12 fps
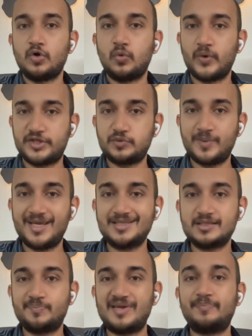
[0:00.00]
which
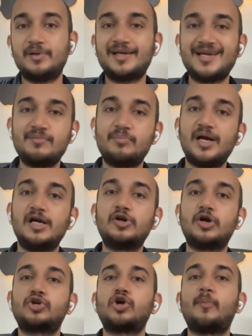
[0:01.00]
means people can build
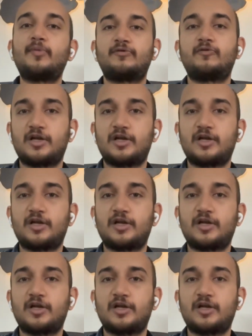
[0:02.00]
on top of